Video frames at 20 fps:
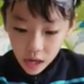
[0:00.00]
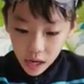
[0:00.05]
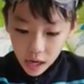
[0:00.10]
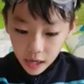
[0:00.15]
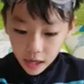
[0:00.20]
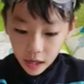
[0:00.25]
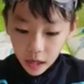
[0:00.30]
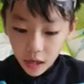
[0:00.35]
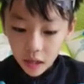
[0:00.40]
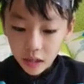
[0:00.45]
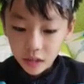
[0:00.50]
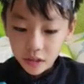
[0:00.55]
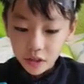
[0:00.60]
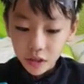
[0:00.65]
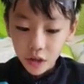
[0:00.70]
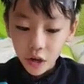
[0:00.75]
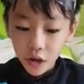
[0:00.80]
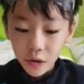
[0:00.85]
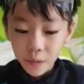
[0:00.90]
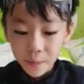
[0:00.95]
And
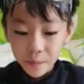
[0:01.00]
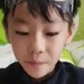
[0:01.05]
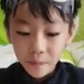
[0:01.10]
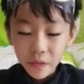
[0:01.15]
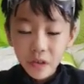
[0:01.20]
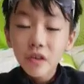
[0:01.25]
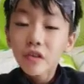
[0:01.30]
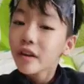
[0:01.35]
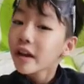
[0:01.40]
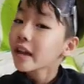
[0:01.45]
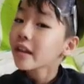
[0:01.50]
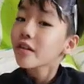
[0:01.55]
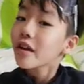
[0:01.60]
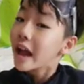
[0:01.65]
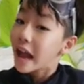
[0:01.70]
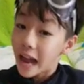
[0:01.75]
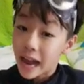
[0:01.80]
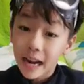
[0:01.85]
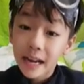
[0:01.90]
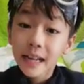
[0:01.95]
also, you can do
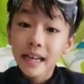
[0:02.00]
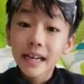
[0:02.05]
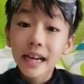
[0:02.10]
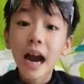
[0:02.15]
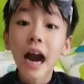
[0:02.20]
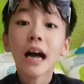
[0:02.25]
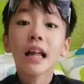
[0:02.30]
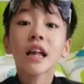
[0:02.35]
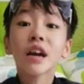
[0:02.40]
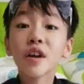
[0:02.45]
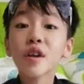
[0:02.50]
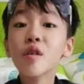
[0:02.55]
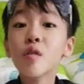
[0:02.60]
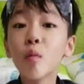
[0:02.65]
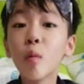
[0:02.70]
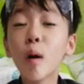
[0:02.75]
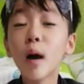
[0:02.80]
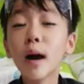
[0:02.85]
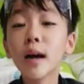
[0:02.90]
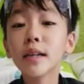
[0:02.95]
any color you
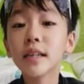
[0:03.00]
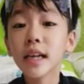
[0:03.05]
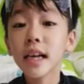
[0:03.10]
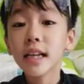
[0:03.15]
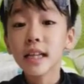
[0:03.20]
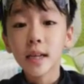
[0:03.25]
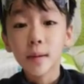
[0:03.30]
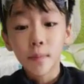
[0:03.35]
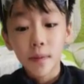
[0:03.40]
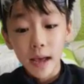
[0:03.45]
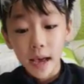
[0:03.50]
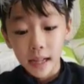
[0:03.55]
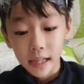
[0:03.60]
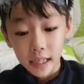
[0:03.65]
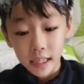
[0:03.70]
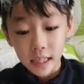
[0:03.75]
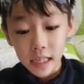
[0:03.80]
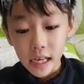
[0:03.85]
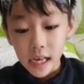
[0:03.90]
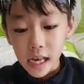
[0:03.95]
want in the
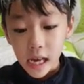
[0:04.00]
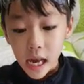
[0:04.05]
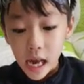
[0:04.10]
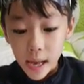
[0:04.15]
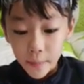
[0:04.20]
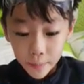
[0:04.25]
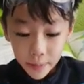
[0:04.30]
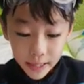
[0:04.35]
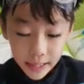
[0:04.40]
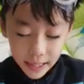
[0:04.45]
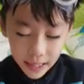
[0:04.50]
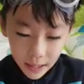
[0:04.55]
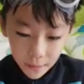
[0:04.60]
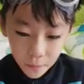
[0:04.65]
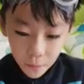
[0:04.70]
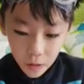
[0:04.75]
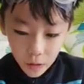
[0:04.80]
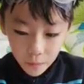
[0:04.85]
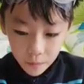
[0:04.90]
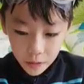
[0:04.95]
planets. And be
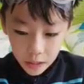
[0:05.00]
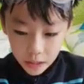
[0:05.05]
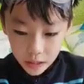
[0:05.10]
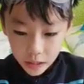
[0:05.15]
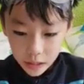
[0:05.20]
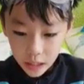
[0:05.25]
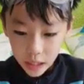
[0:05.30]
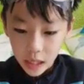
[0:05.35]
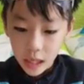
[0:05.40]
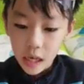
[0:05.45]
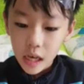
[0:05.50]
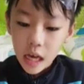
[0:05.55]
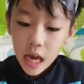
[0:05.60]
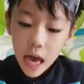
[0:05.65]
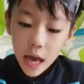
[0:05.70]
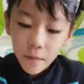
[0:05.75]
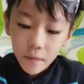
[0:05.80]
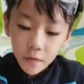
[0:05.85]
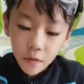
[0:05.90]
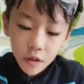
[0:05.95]
careful of this.
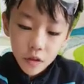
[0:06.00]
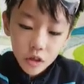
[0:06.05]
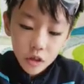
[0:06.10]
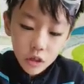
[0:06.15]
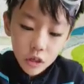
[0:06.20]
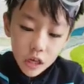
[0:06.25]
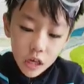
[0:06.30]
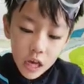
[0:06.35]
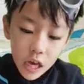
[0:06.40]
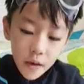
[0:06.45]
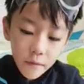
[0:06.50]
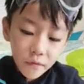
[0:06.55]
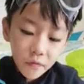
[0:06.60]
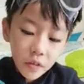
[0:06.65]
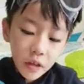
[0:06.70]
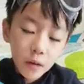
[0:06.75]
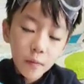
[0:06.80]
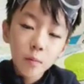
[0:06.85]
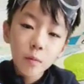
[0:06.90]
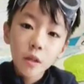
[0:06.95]
If
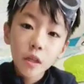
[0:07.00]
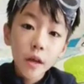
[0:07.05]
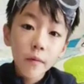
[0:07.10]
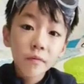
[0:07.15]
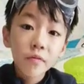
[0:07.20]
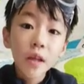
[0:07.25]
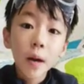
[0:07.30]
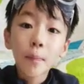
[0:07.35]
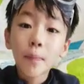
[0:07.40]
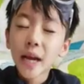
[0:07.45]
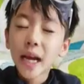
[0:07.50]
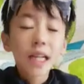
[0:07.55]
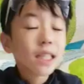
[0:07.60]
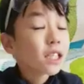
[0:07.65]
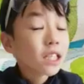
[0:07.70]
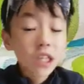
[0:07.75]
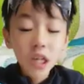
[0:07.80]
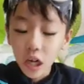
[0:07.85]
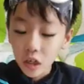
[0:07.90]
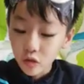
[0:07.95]
the paints
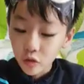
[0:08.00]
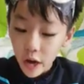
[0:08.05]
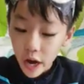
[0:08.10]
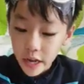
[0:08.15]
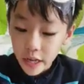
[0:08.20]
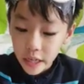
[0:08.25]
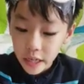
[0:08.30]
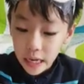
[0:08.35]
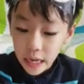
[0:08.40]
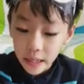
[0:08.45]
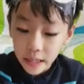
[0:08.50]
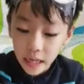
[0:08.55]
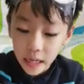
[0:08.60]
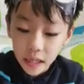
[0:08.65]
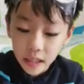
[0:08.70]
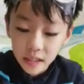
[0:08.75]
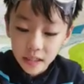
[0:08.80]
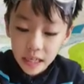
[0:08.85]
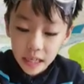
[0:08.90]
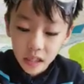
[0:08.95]
are not dried yet and they
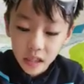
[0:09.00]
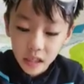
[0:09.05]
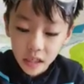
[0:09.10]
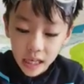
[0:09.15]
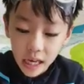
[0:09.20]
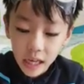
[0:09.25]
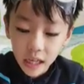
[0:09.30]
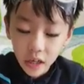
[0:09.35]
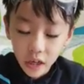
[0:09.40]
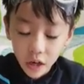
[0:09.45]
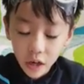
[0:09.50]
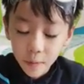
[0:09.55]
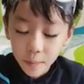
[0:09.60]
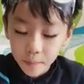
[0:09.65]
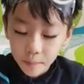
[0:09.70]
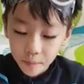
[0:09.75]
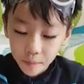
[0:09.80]
are stuck together,